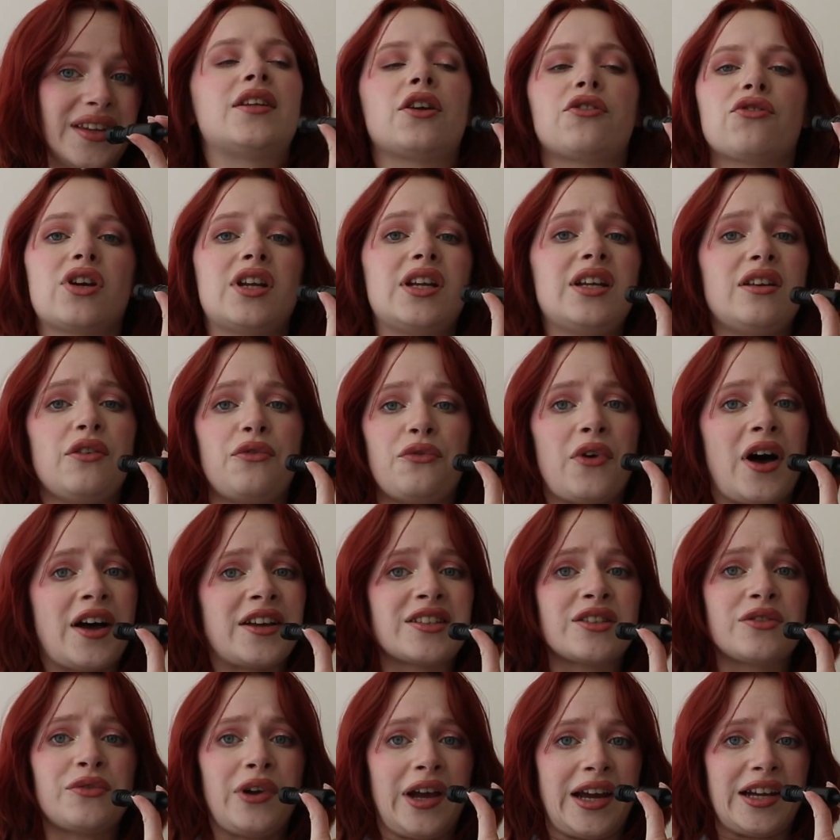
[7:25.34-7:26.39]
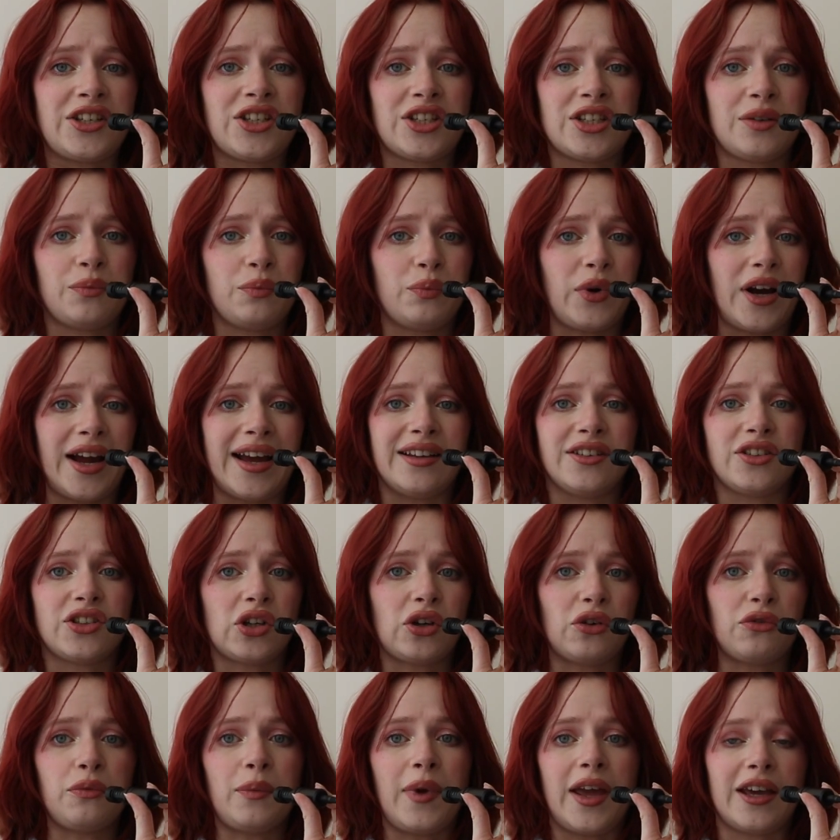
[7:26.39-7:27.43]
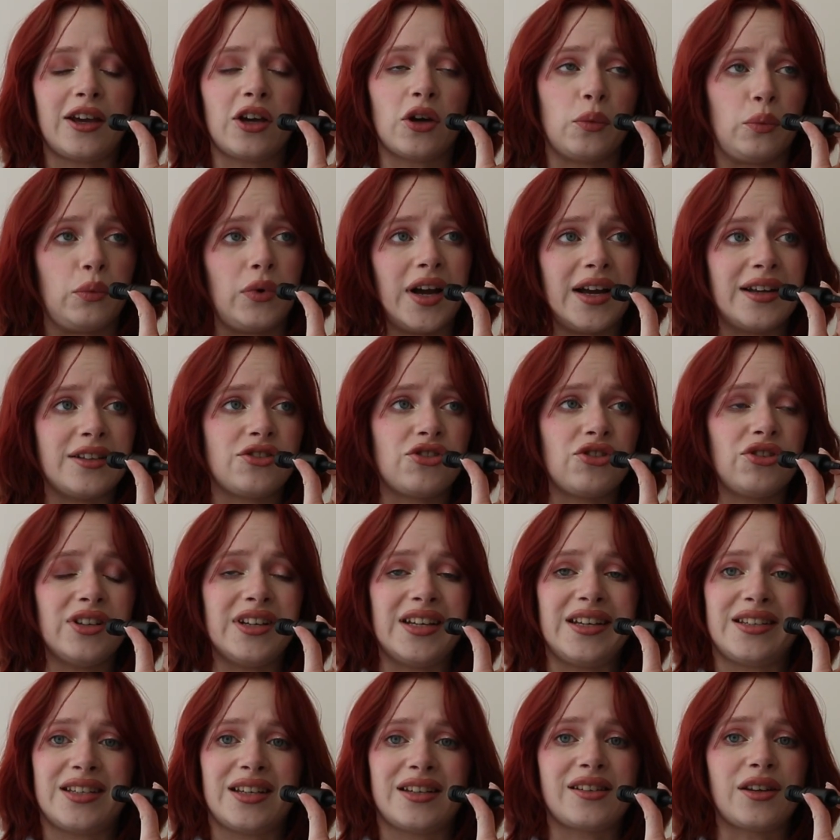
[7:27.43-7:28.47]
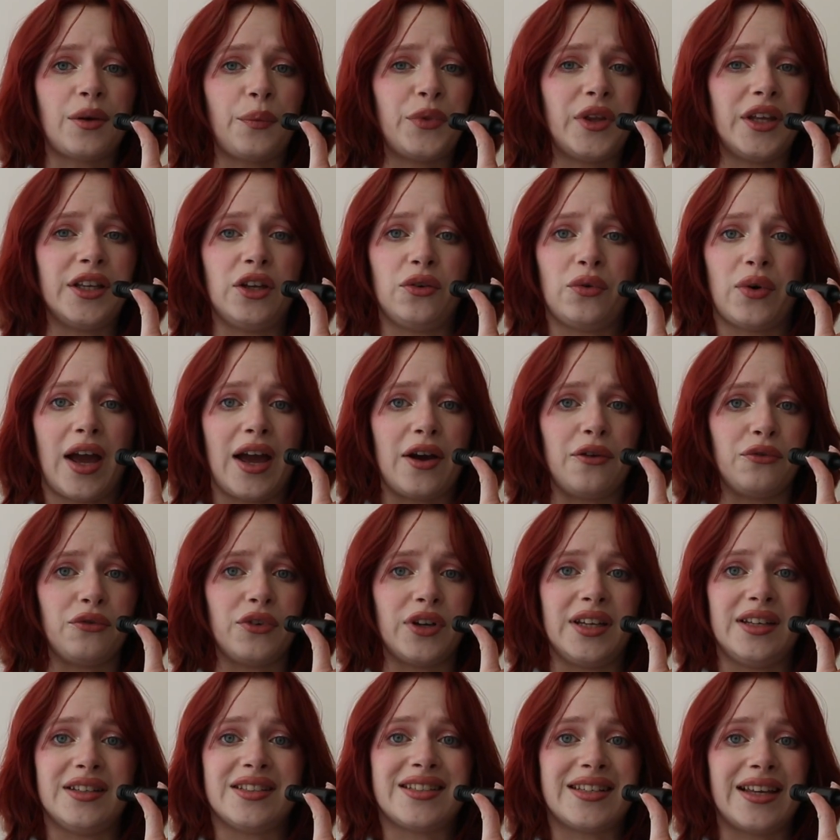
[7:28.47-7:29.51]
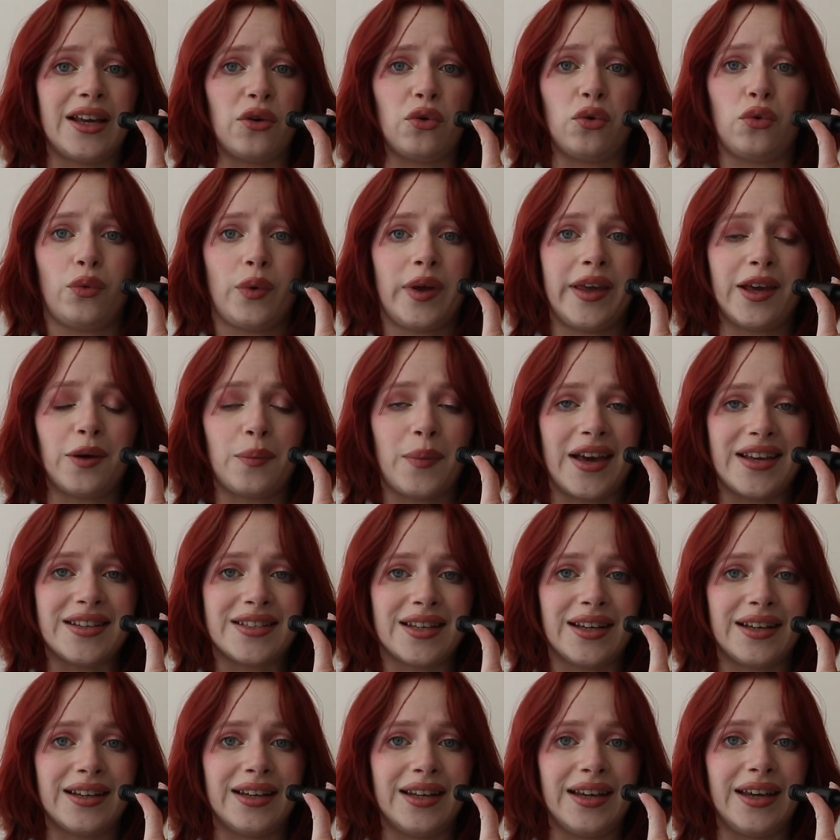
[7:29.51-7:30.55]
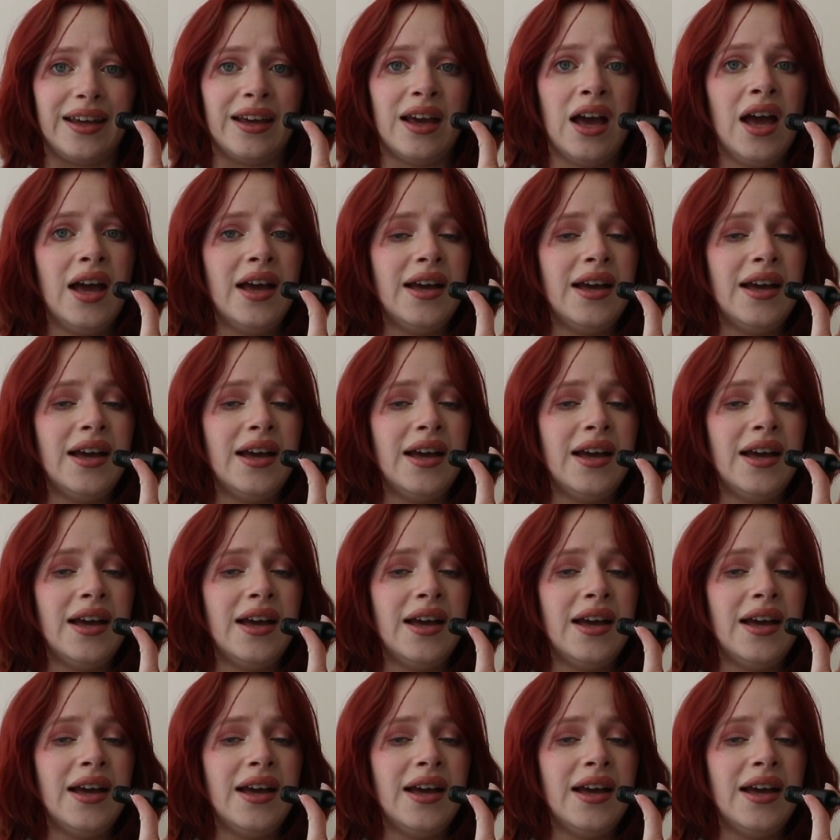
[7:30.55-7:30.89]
really the fast fashion brand of makeup brands, releasing something new every single week basically.